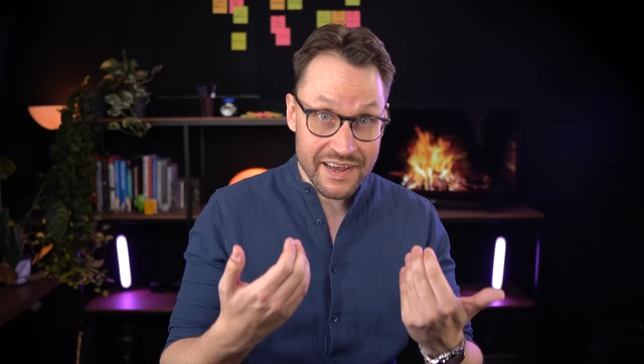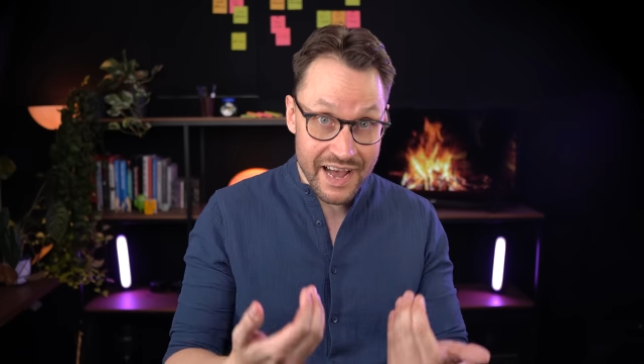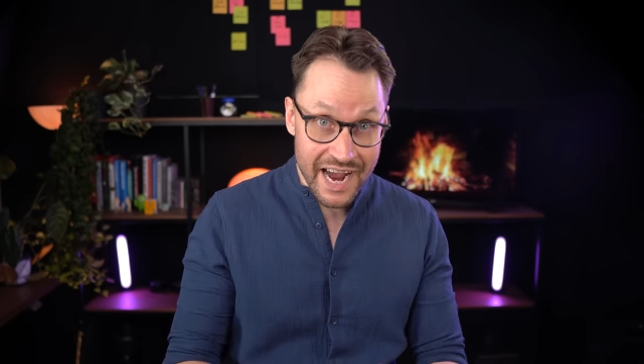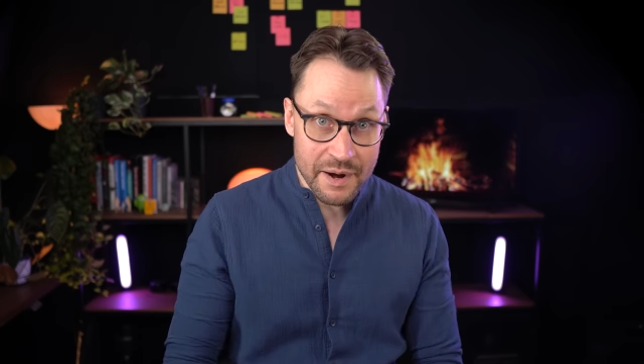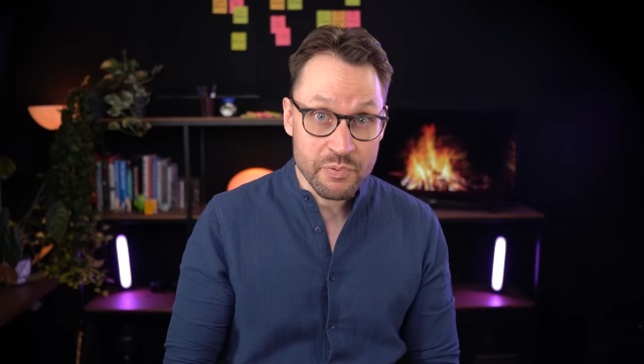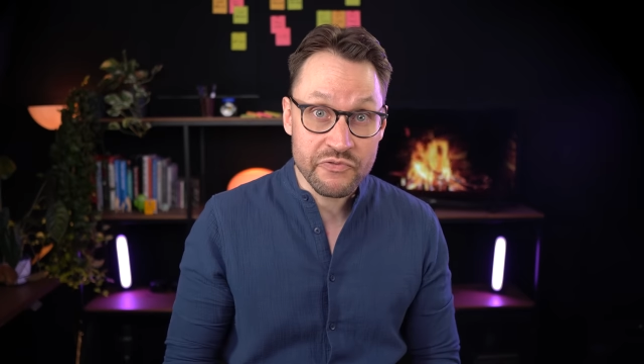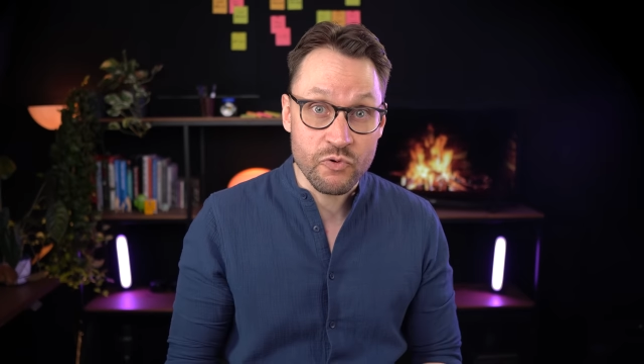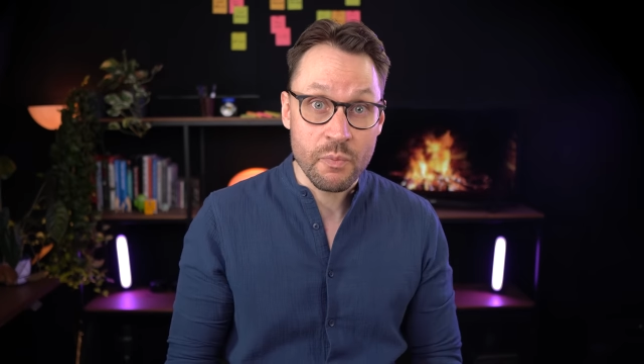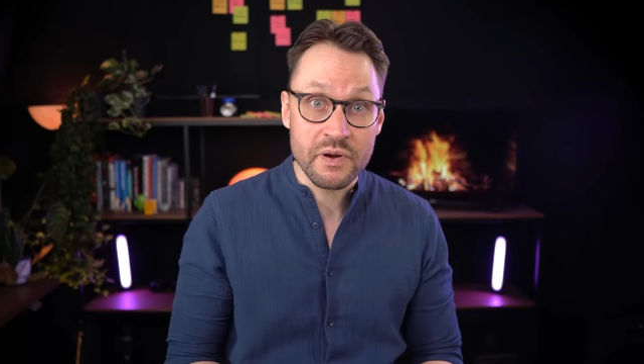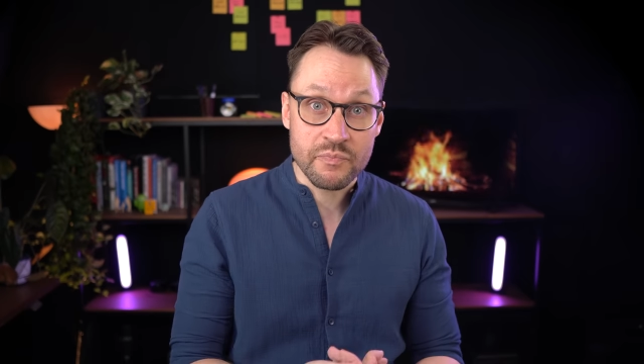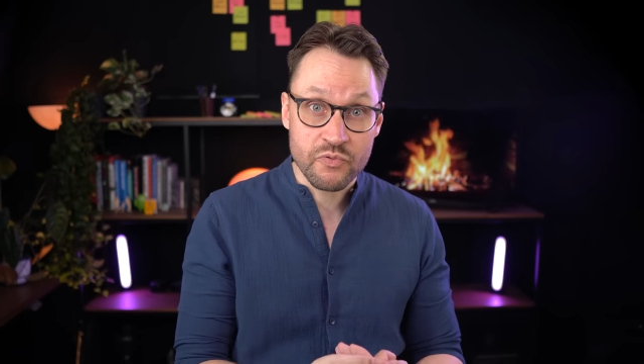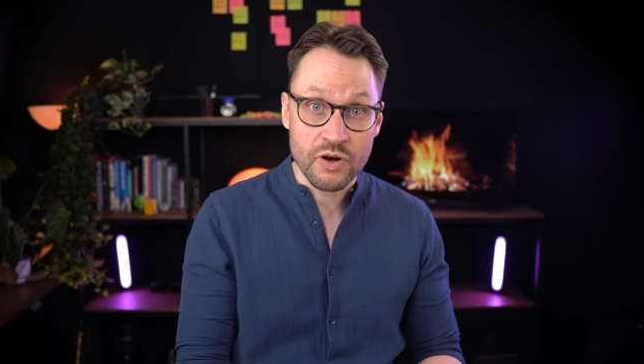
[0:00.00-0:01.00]

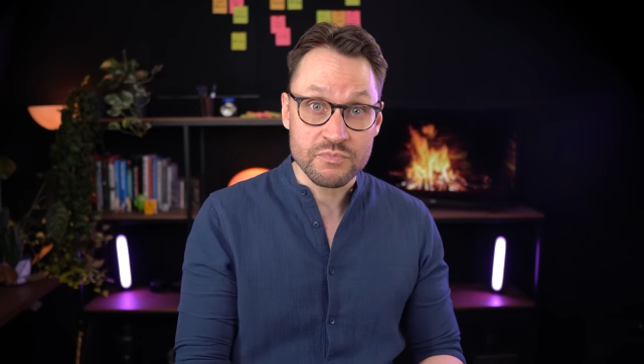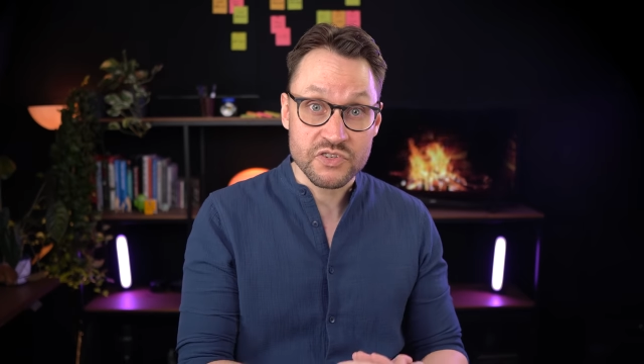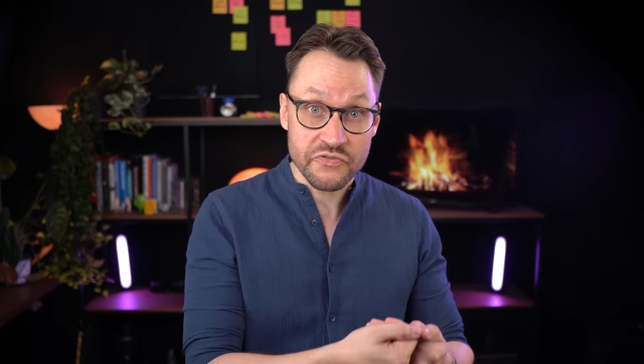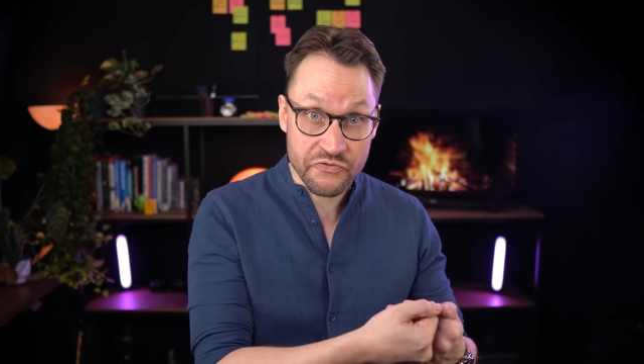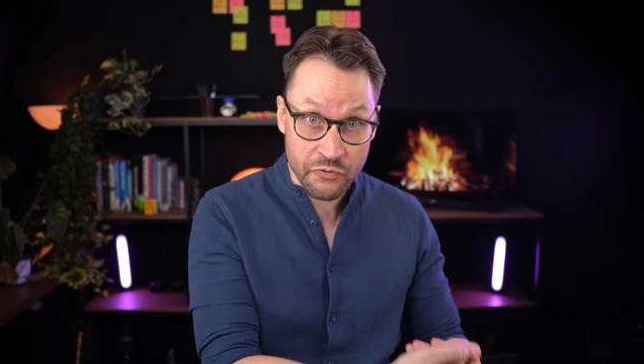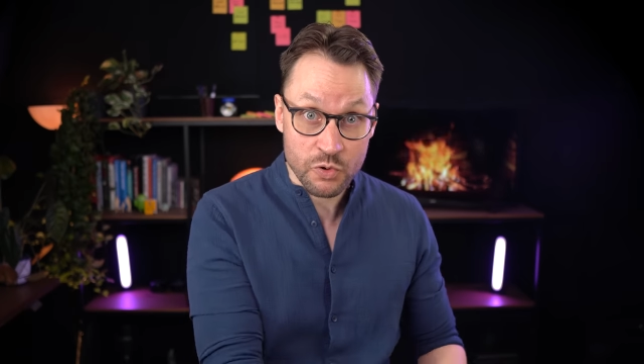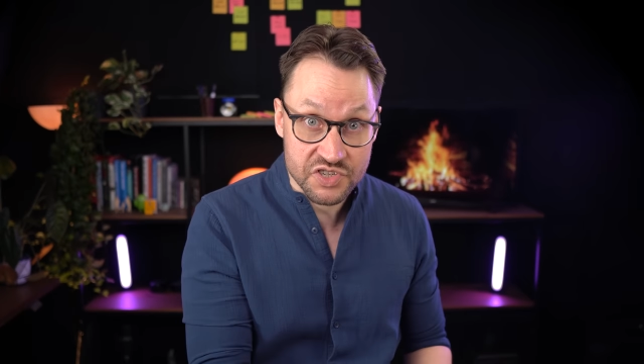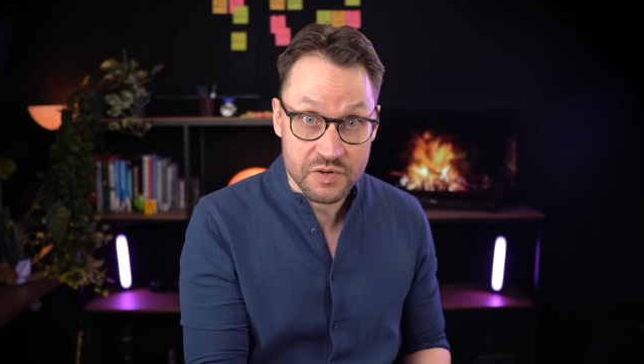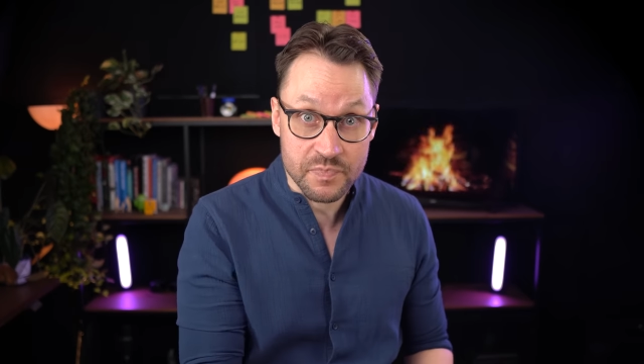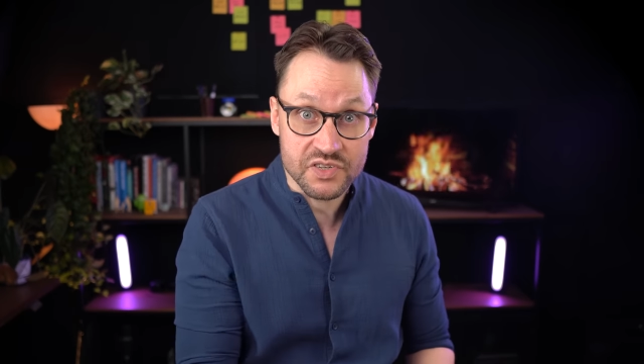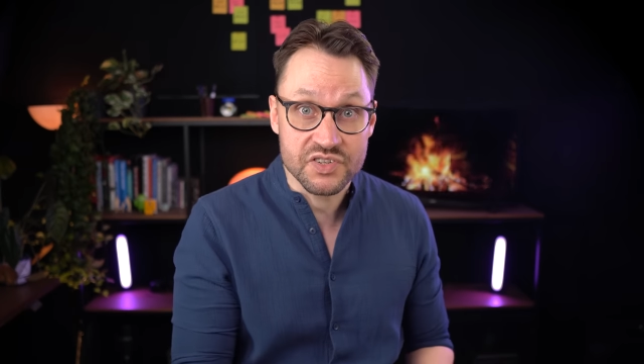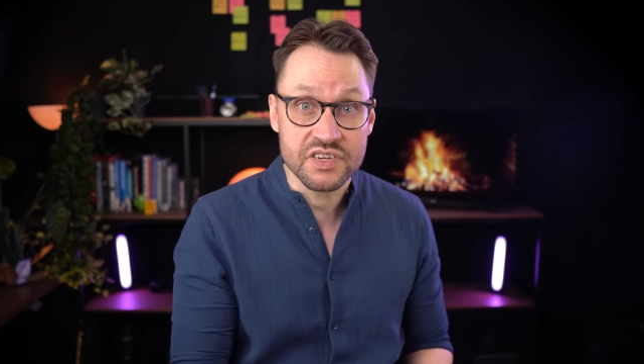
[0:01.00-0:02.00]
high-performing prompts for
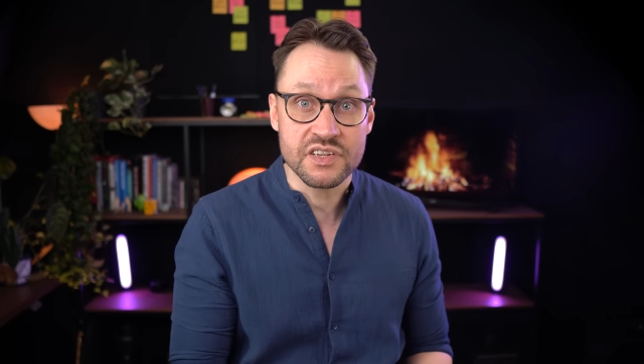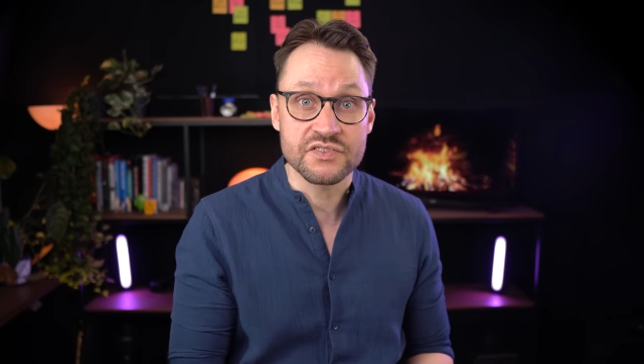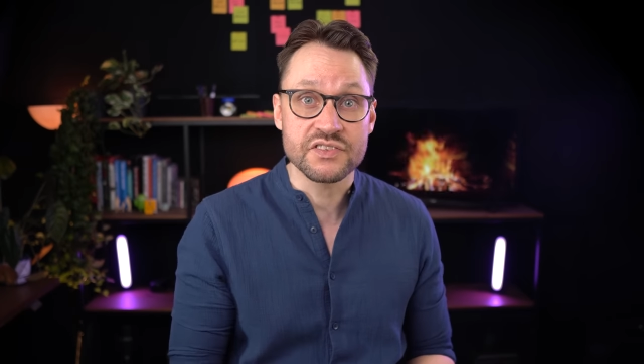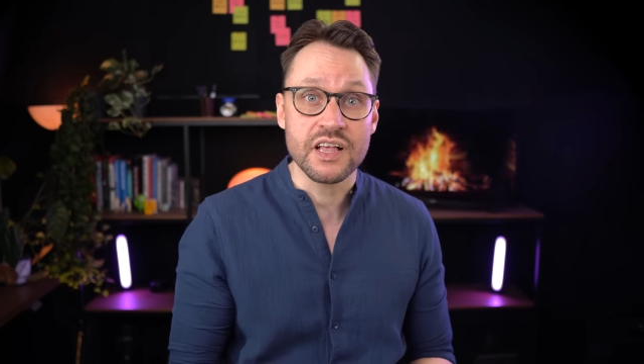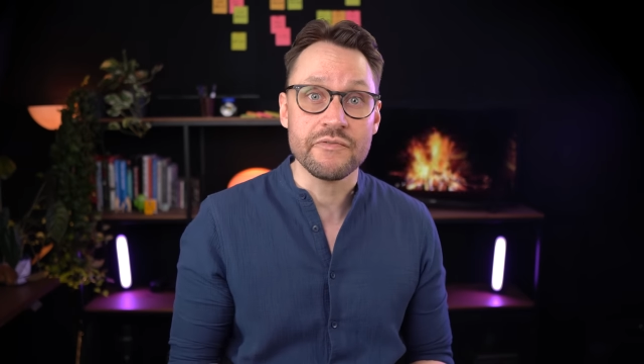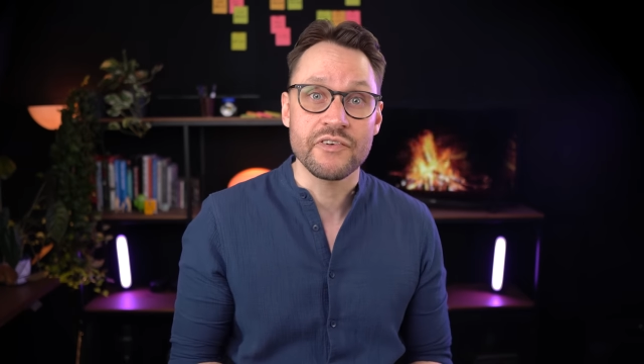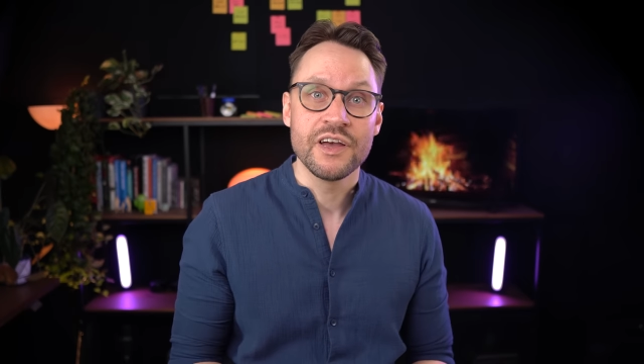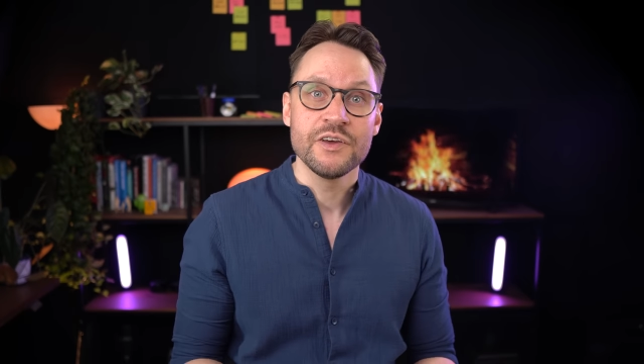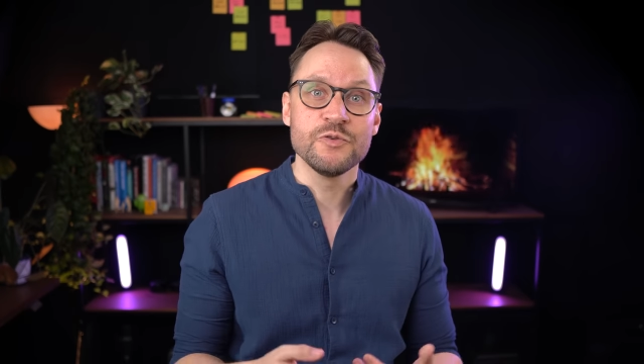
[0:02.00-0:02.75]
GPT itself